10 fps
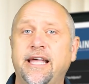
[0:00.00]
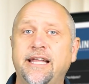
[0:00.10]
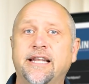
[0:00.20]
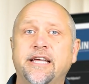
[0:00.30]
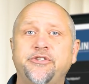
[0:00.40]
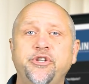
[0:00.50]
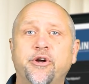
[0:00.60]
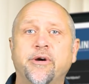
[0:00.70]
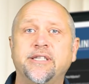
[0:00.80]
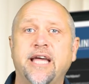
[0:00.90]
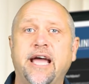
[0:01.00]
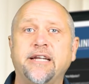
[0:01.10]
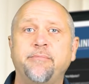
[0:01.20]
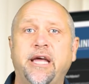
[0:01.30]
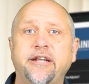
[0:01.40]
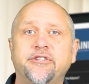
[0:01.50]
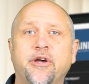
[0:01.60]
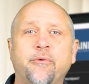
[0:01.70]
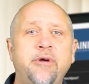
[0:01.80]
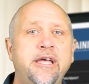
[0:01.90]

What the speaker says: unless you know Xactimate. So